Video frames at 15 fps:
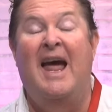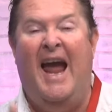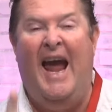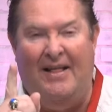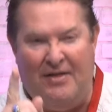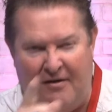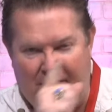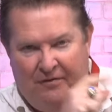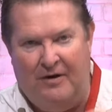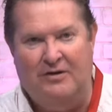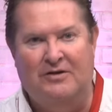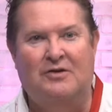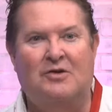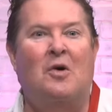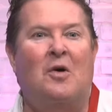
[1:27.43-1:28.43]
had the
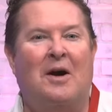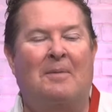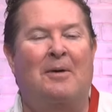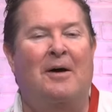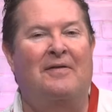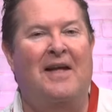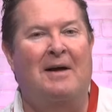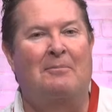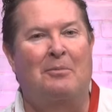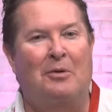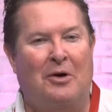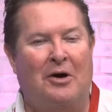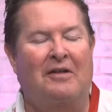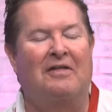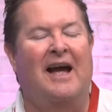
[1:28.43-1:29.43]
first score up on that board.